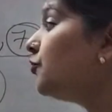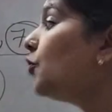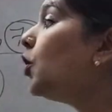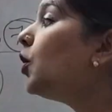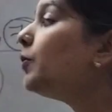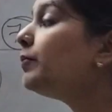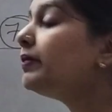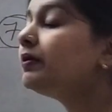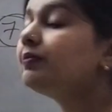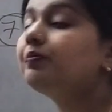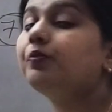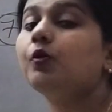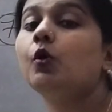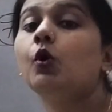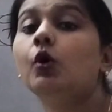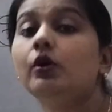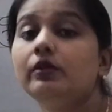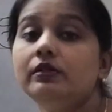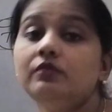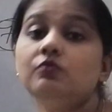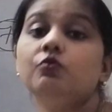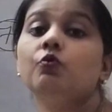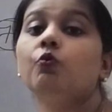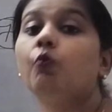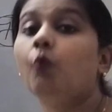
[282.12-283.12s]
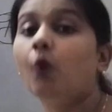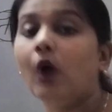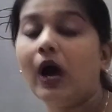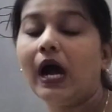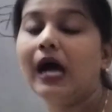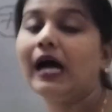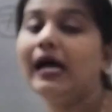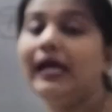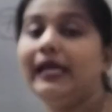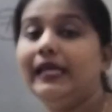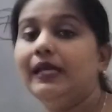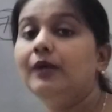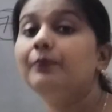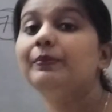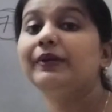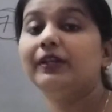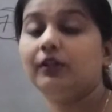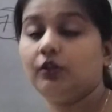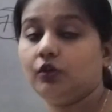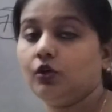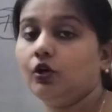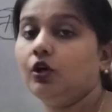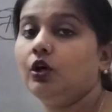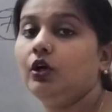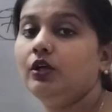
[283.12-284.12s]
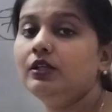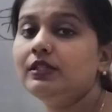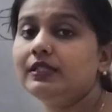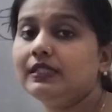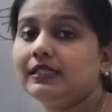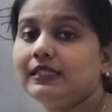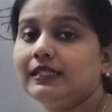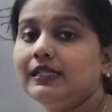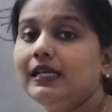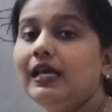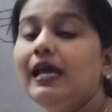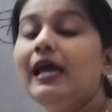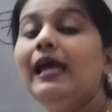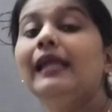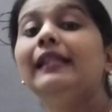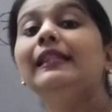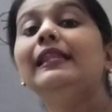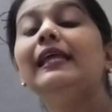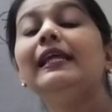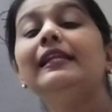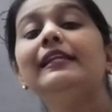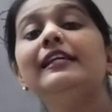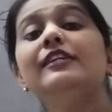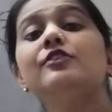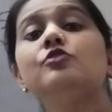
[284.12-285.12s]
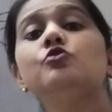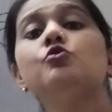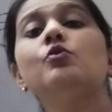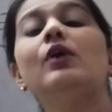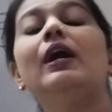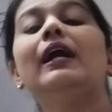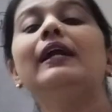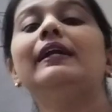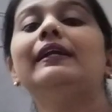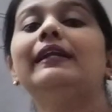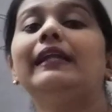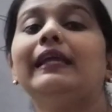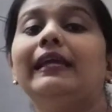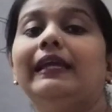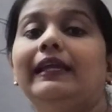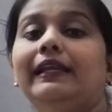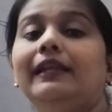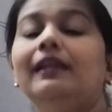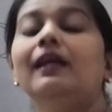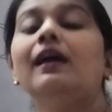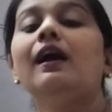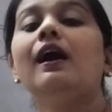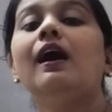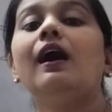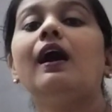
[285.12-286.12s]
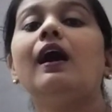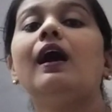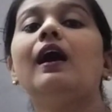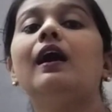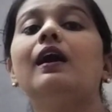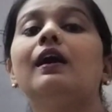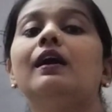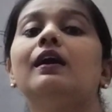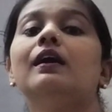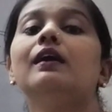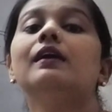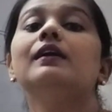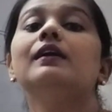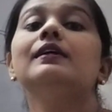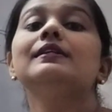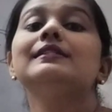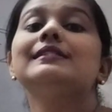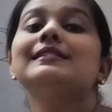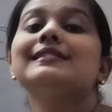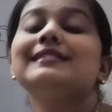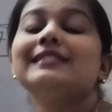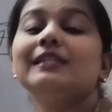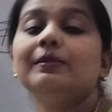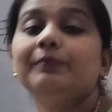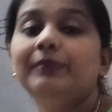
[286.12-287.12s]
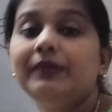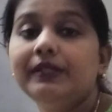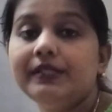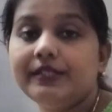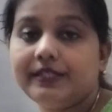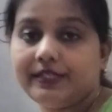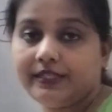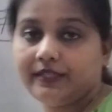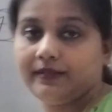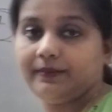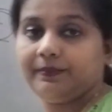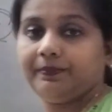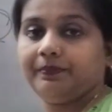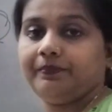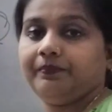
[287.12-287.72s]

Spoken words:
form a bond. Why? Because they need to attain a stability.